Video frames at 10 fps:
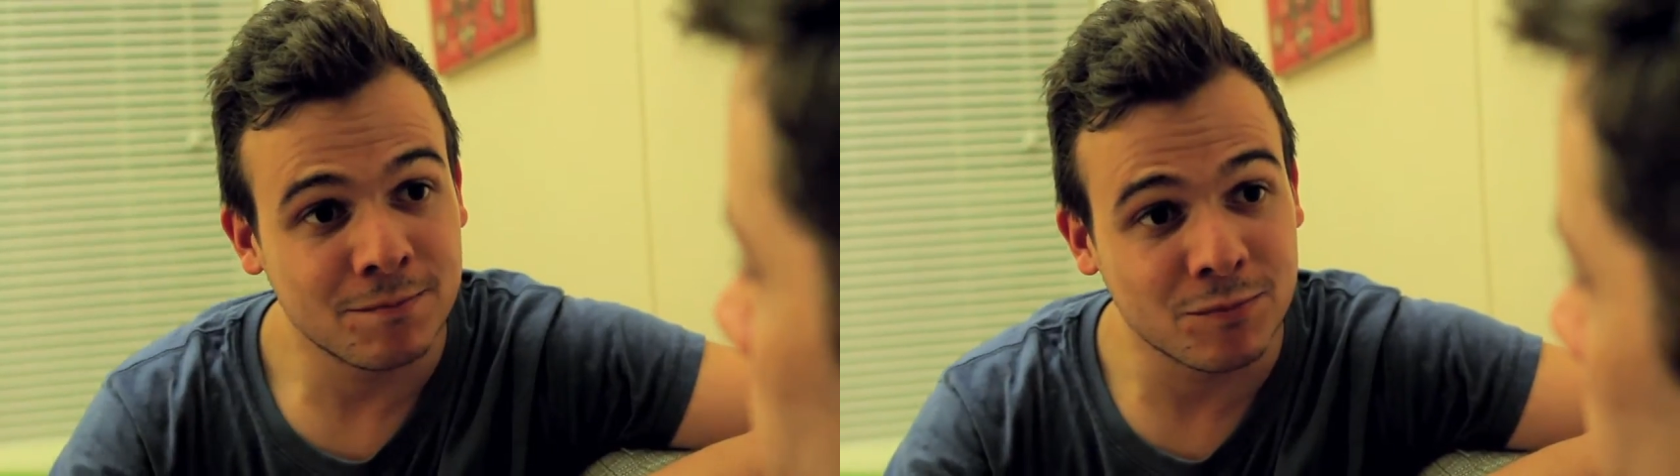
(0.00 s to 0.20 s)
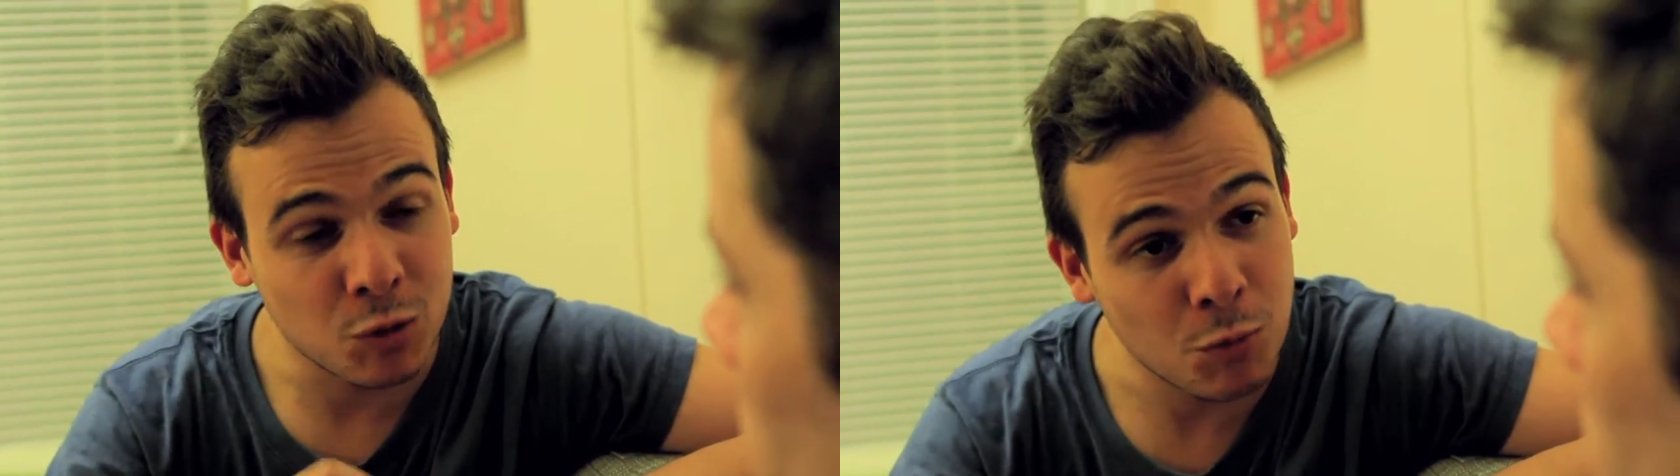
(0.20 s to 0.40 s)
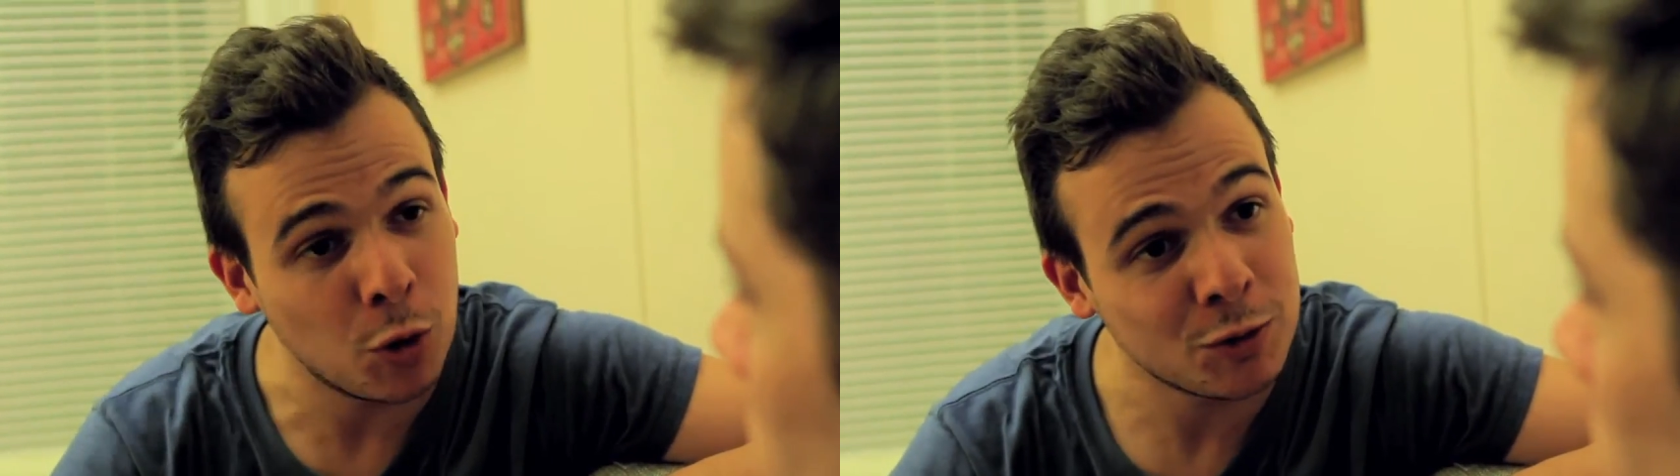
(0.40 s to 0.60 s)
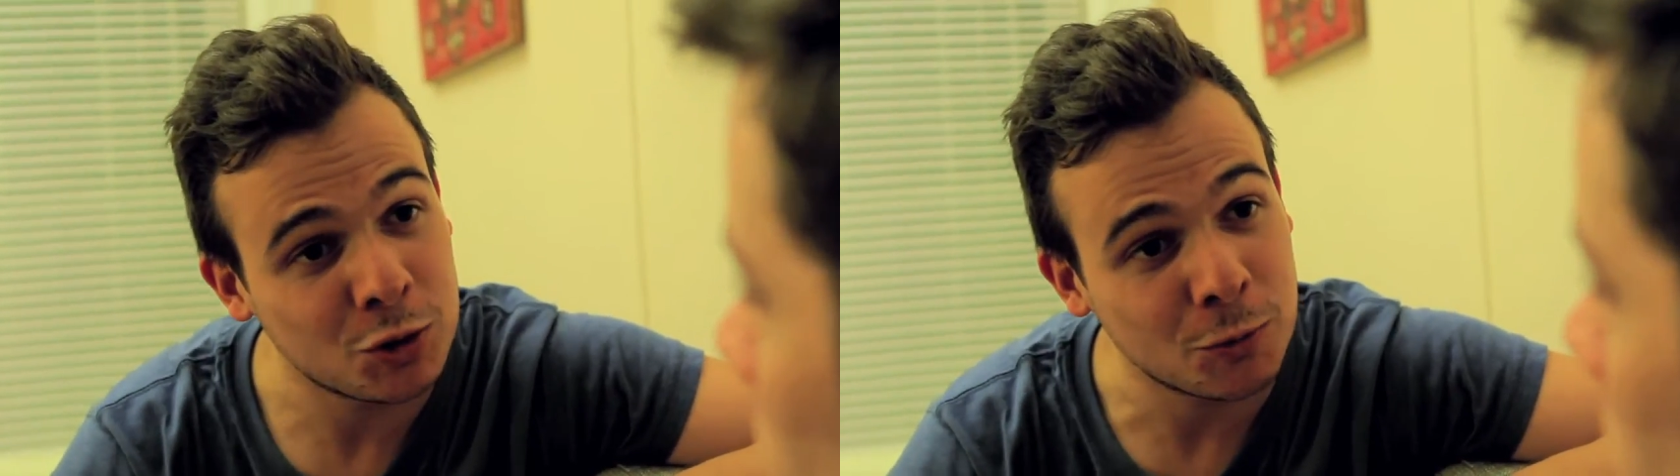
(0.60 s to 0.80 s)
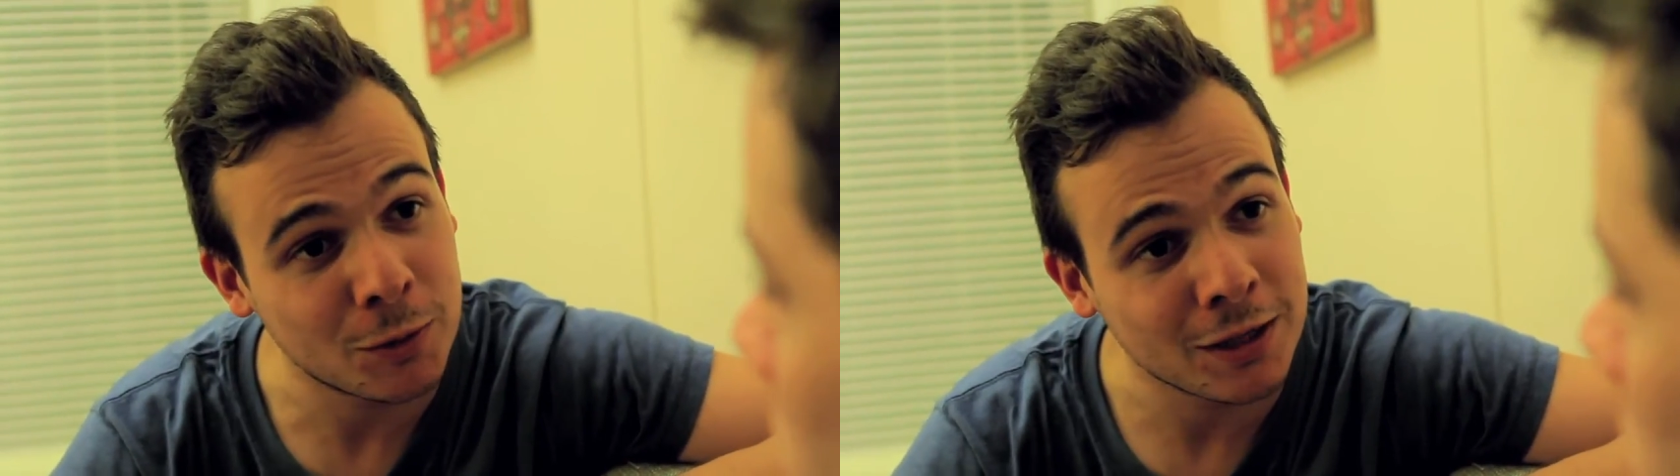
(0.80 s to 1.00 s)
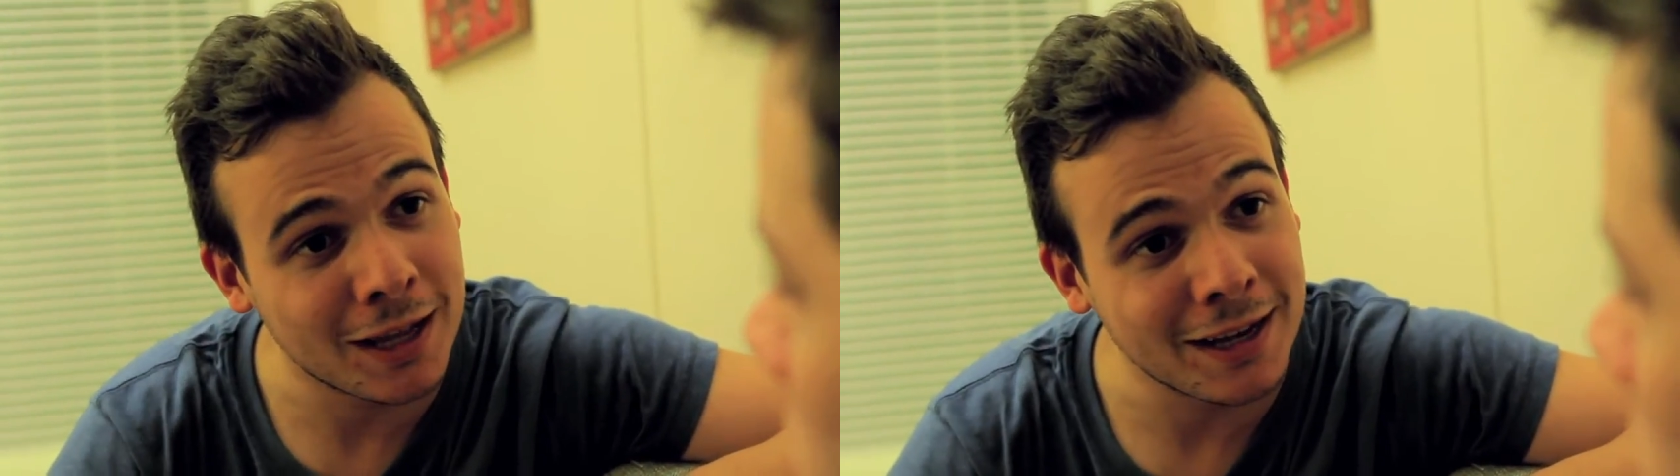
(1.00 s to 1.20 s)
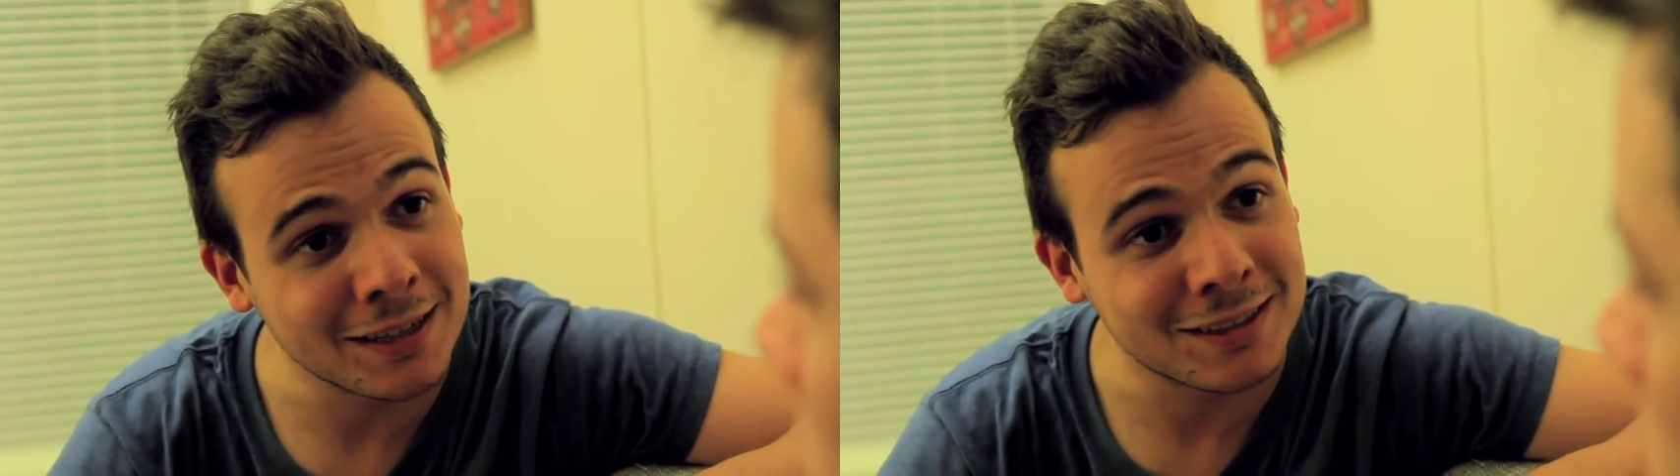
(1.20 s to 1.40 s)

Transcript: The moment you realize